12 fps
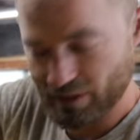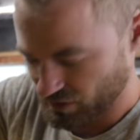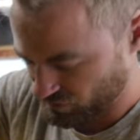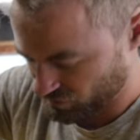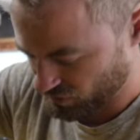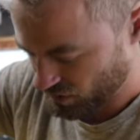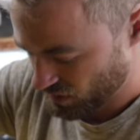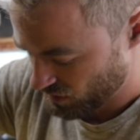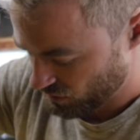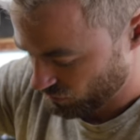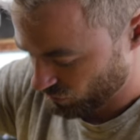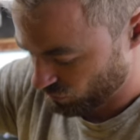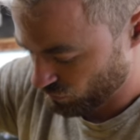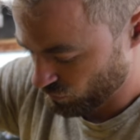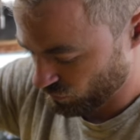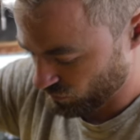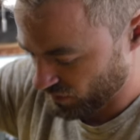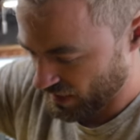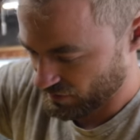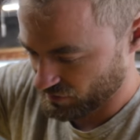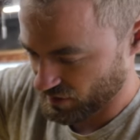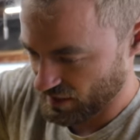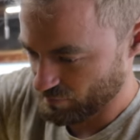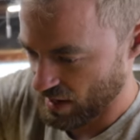is to use that
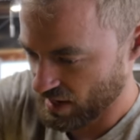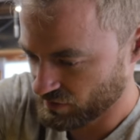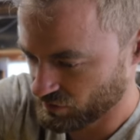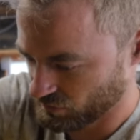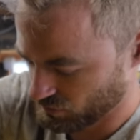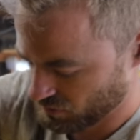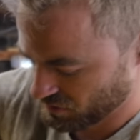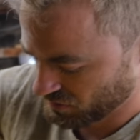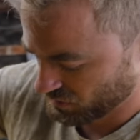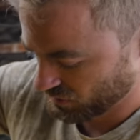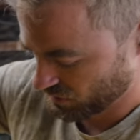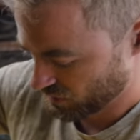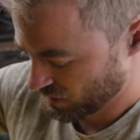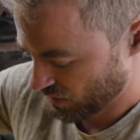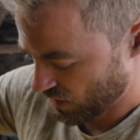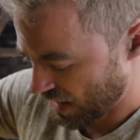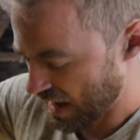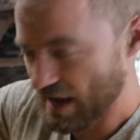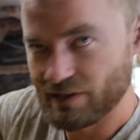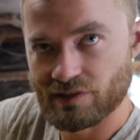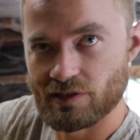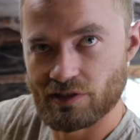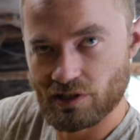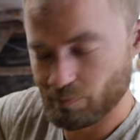same axle as
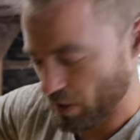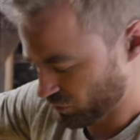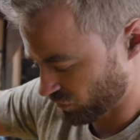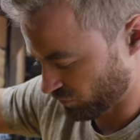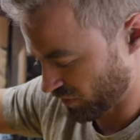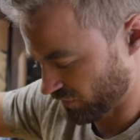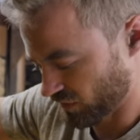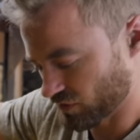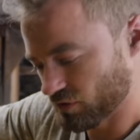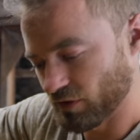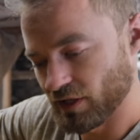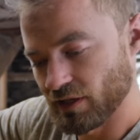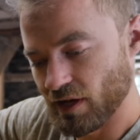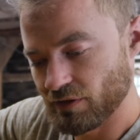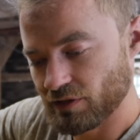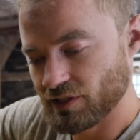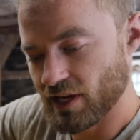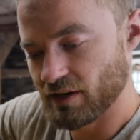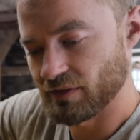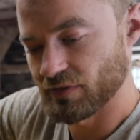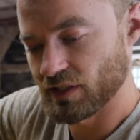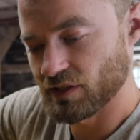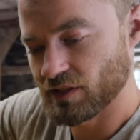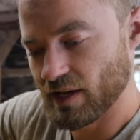the suspension pivot. So get another set of
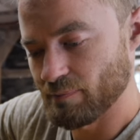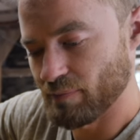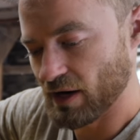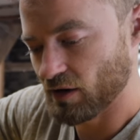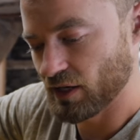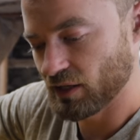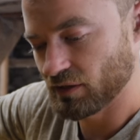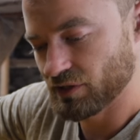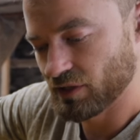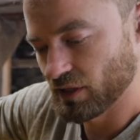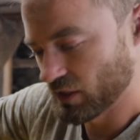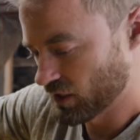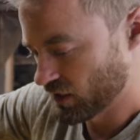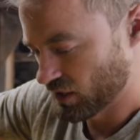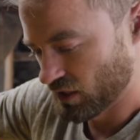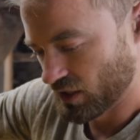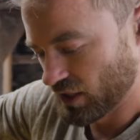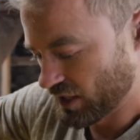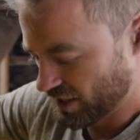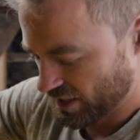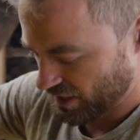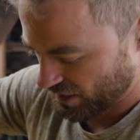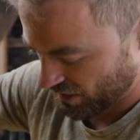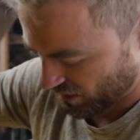these same bearings
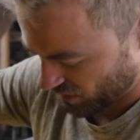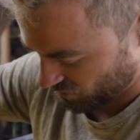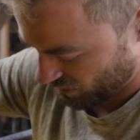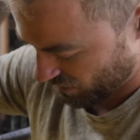and